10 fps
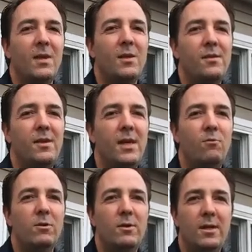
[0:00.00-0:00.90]

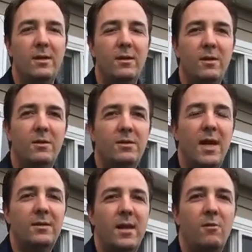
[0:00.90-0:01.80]
the
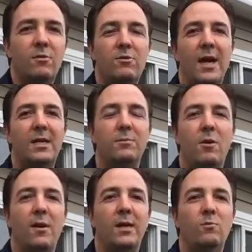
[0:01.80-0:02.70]
cassette-style retractable
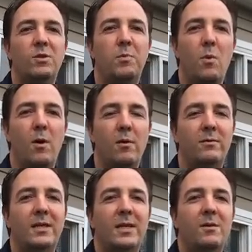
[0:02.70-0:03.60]
awning was
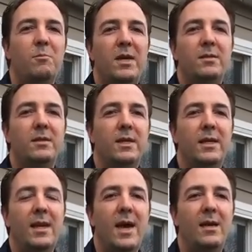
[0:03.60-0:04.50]
born
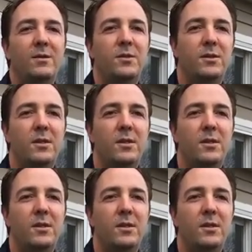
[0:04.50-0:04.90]
basically as